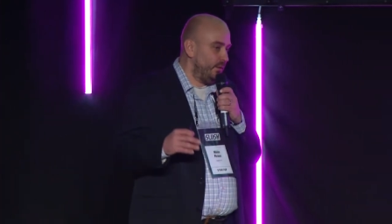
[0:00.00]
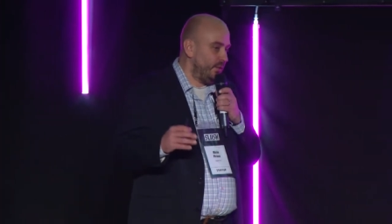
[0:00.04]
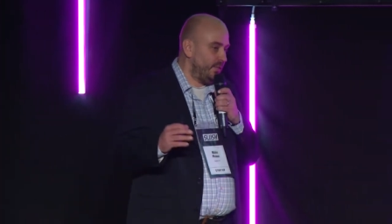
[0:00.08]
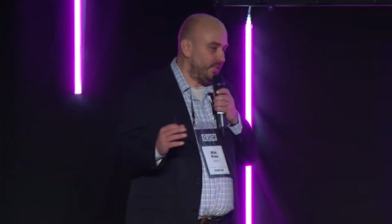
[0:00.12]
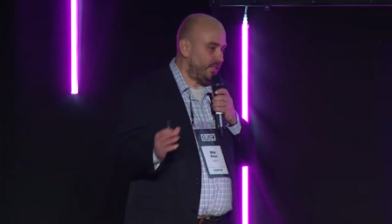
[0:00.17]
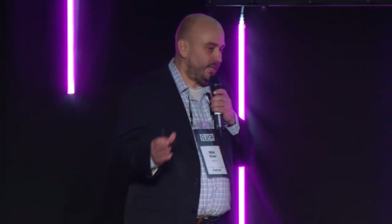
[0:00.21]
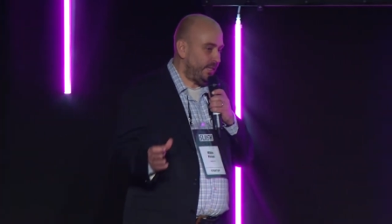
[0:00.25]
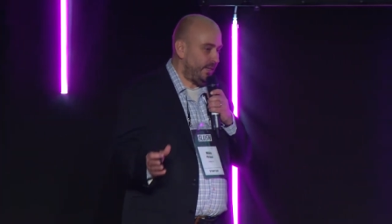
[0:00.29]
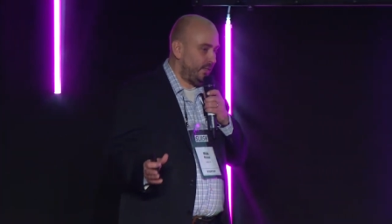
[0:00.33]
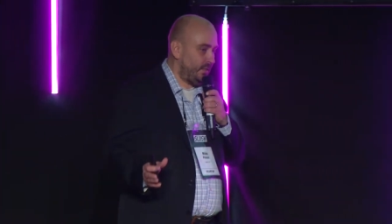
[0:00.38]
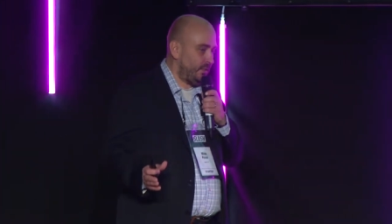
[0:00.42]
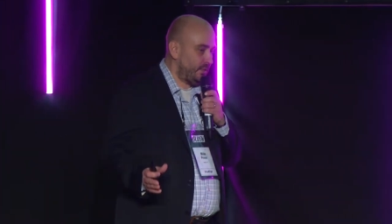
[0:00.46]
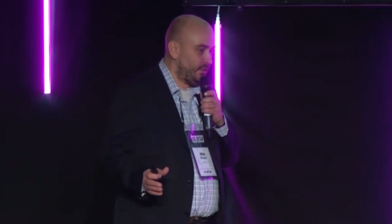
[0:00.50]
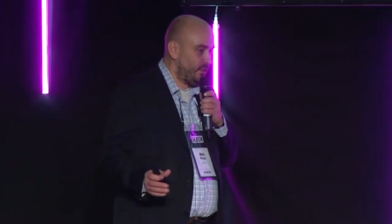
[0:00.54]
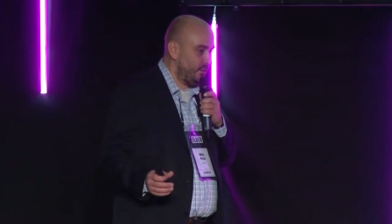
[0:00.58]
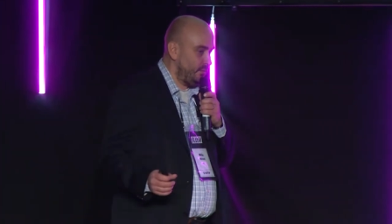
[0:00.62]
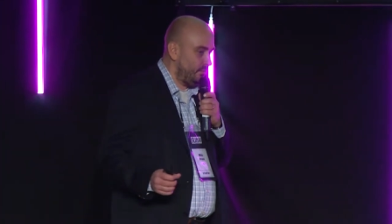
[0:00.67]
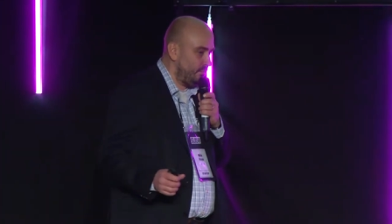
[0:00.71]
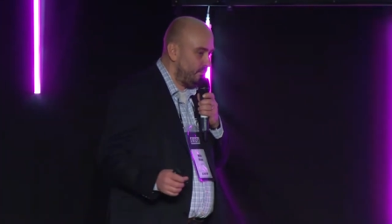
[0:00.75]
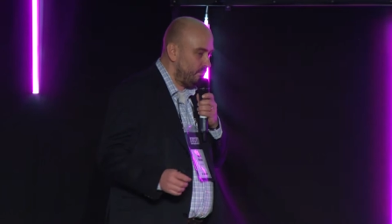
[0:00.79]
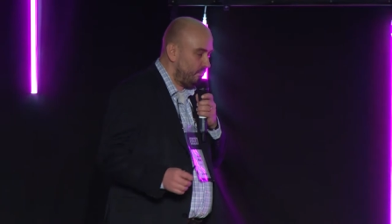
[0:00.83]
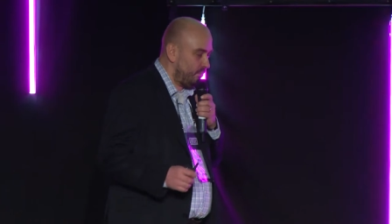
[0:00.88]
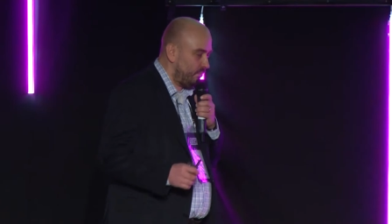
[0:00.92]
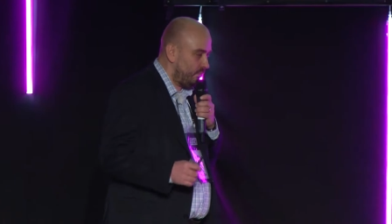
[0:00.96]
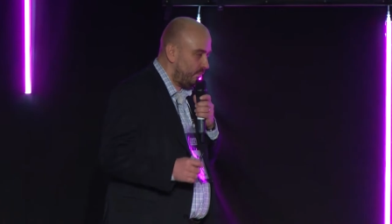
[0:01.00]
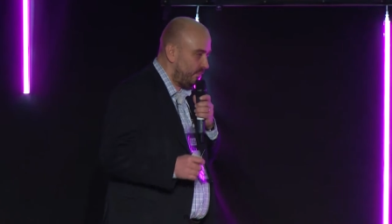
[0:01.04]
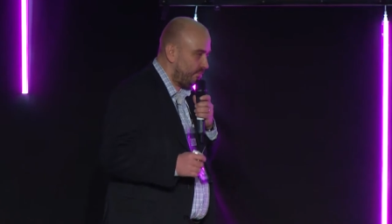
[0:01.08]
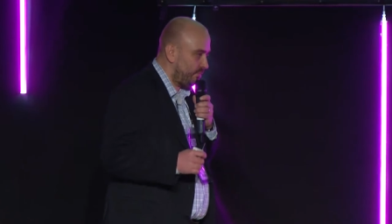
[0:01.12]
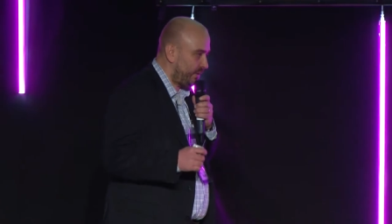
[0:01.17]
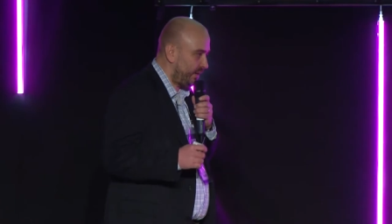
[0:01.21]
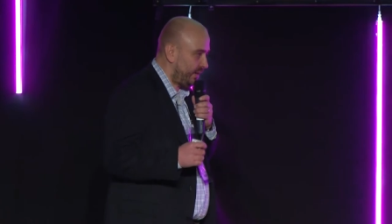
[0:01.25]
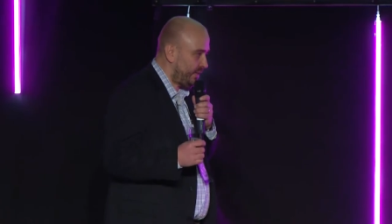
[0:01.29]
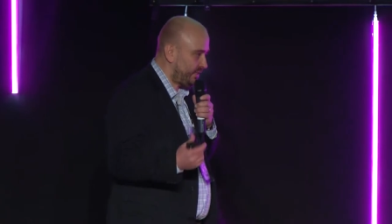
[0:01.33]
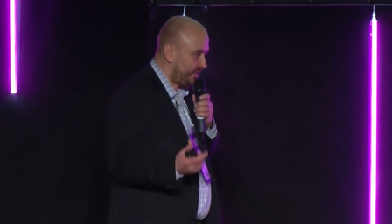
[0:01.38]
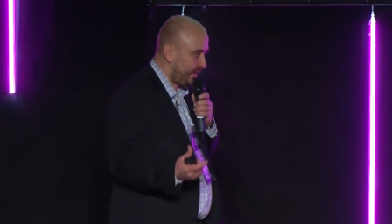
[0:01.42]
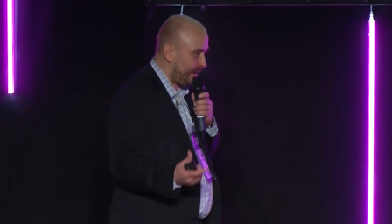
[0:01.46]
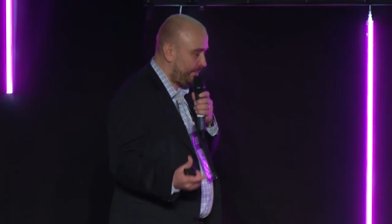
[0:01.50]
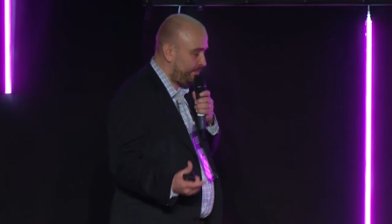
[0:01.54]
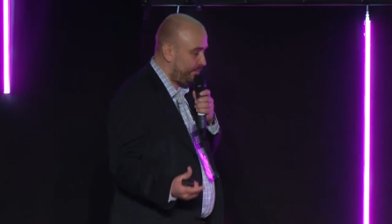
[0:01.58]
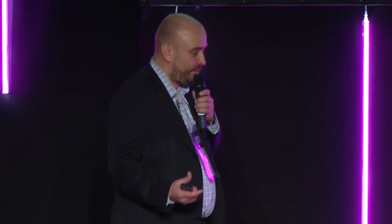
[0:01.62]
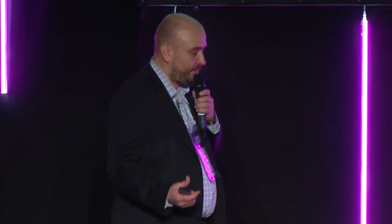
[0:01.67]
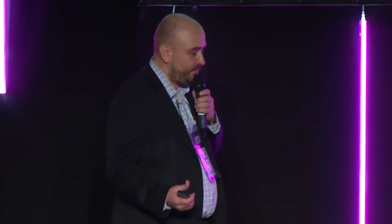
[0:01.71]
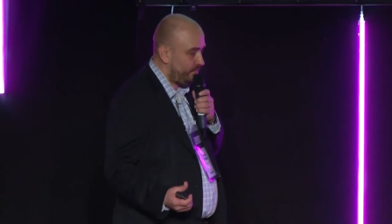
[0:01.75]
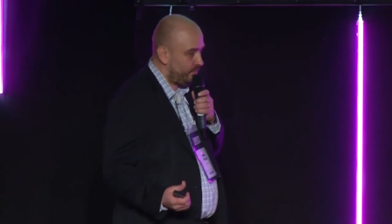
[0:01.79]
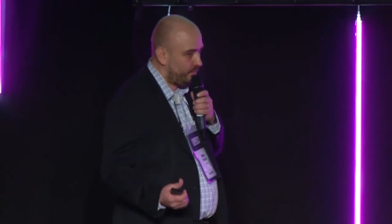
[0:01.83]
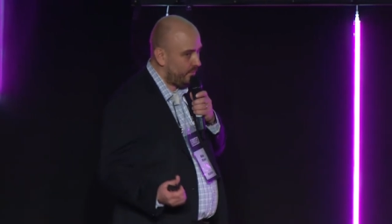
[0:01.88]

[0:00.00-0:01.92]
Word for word: deals. By zap,